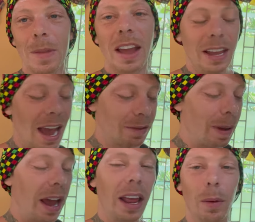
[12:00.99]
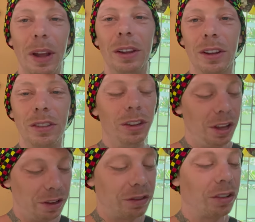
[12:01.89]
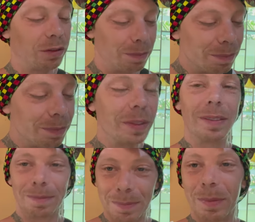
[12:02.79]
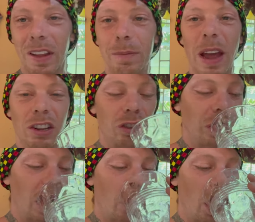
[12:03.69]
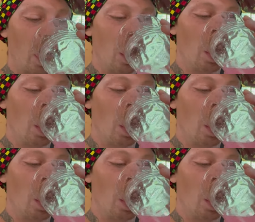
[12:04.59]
yeah, it's better that way. You can, it's just it's better to drink that way.